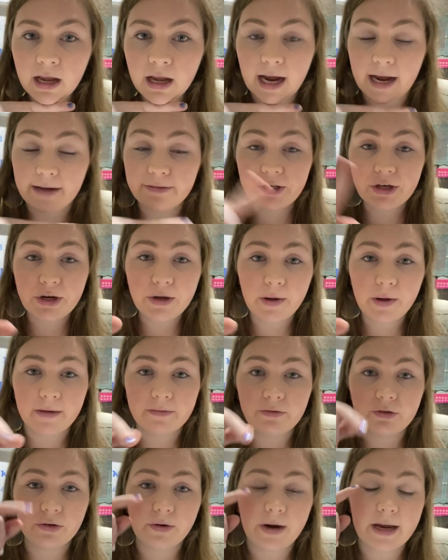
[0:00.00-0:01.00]
After you
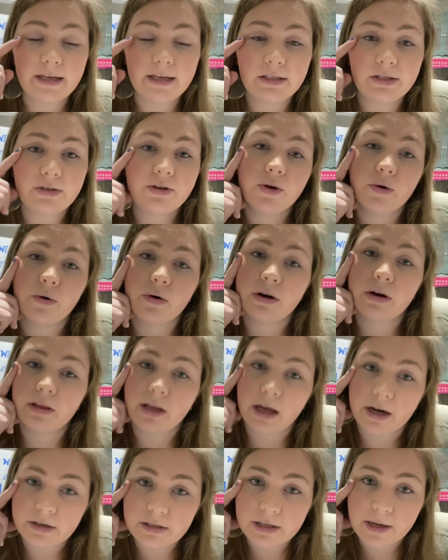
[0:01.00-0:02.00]
have traced your
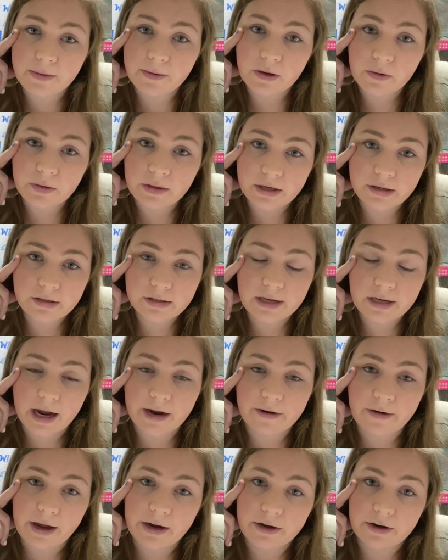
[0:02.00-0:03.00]
letter W with your
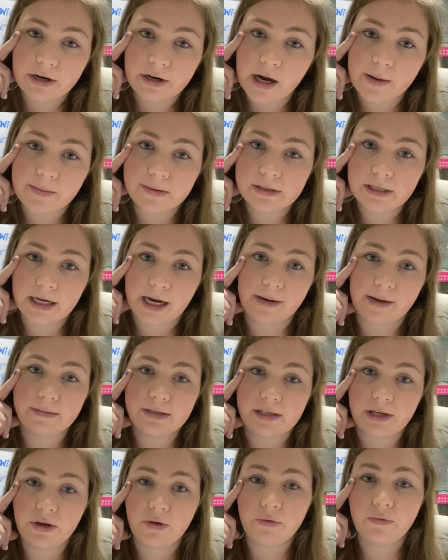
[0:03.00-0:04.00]
skywriter a couple times
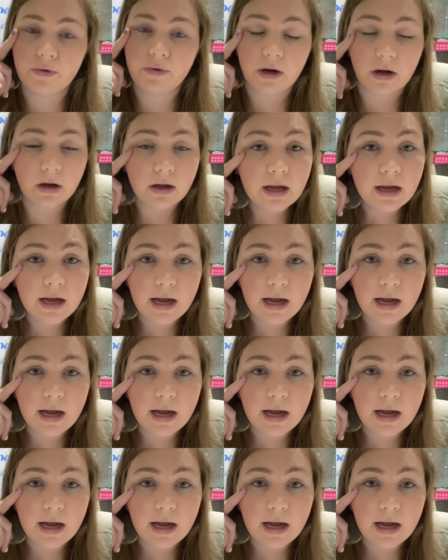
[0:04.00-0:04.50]
and you feel